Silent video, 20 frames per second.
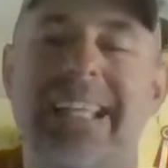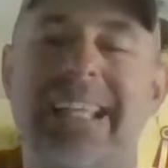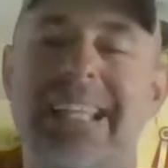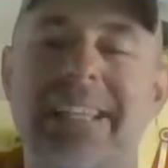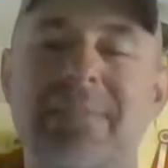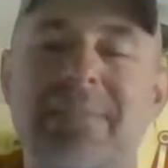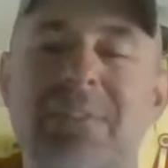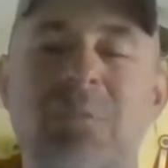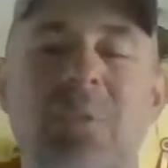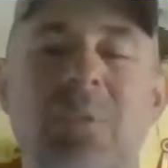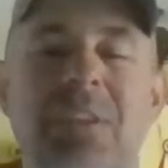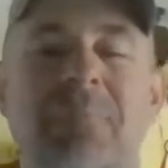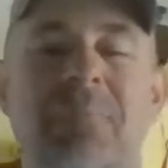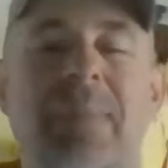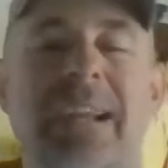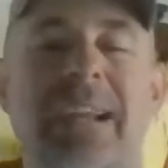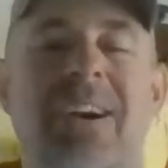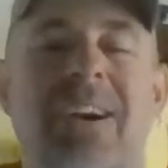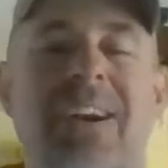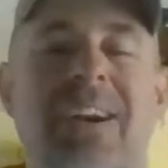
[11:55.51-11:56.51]
Even with
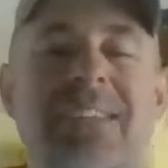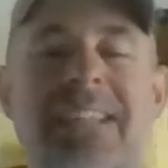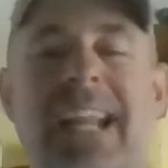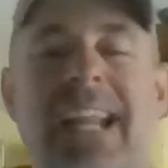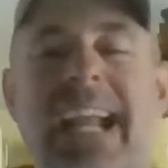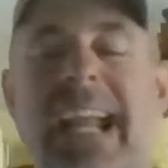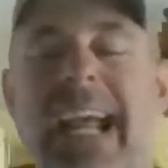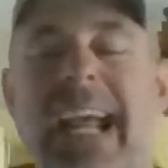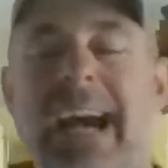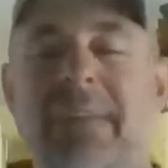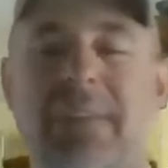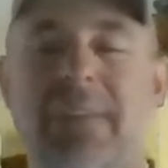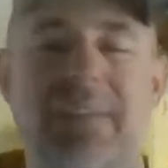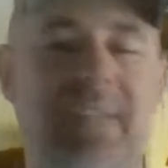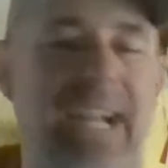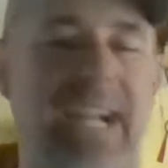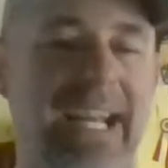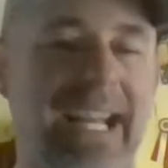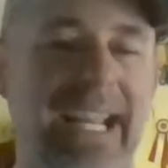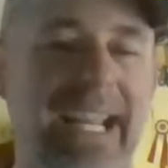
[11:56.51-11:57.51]
my dogs that I have, I've
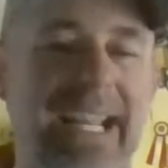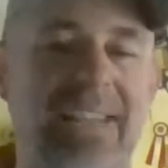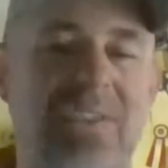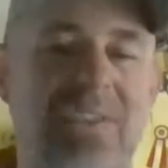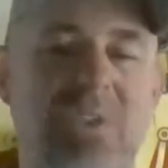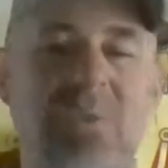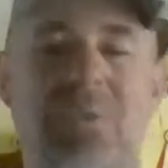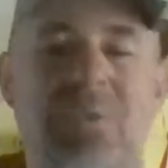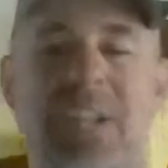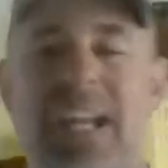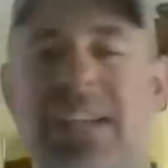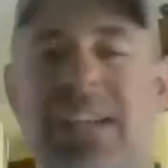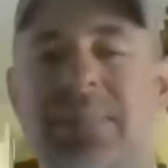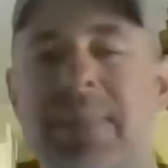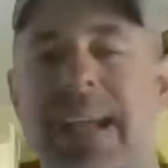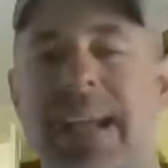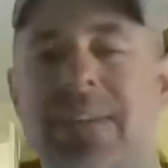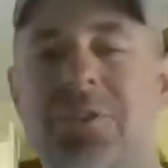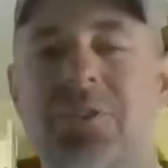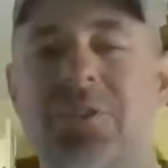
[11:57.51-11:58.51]
got Ace, who's got his
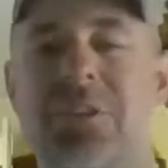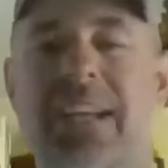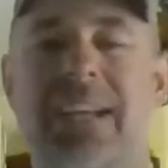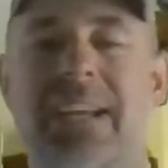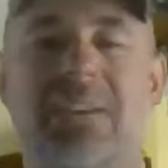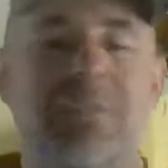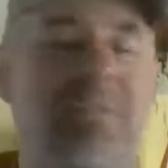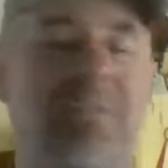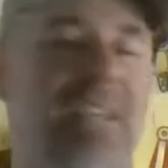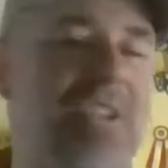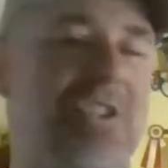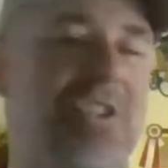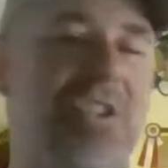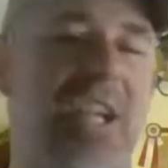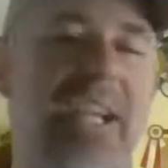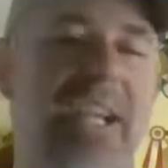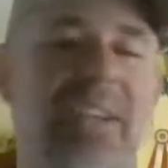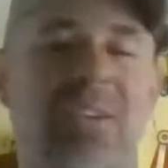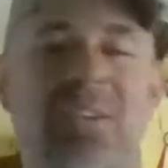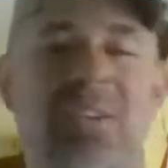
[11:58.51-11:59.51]
master title, finish
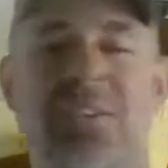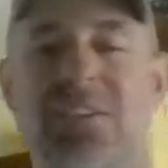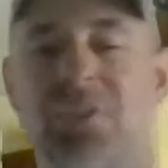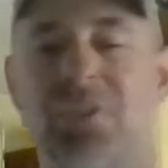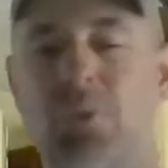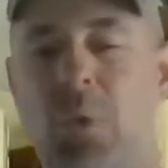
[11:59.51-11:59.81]
title, he's